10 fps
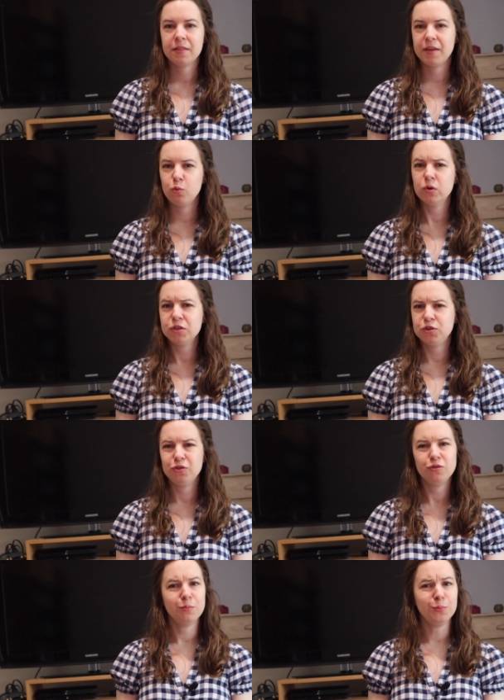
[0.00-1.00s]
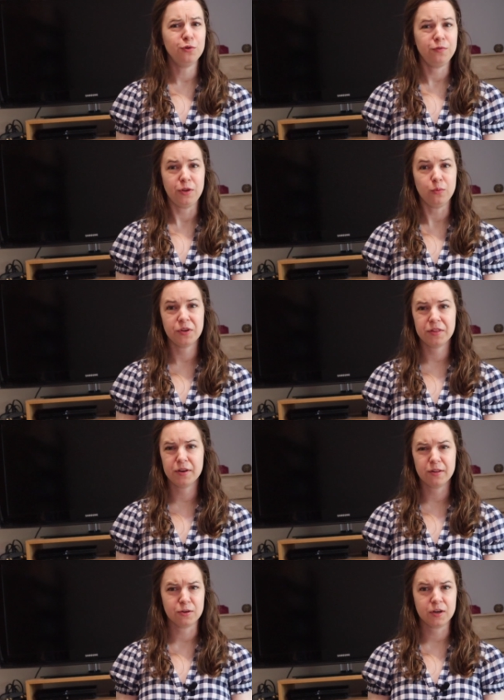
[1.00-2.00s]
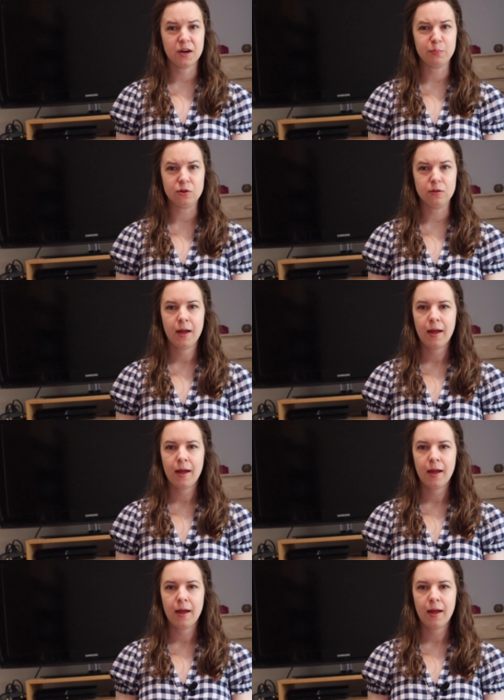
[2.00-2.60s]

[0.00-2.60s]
they went to a movie with another couple.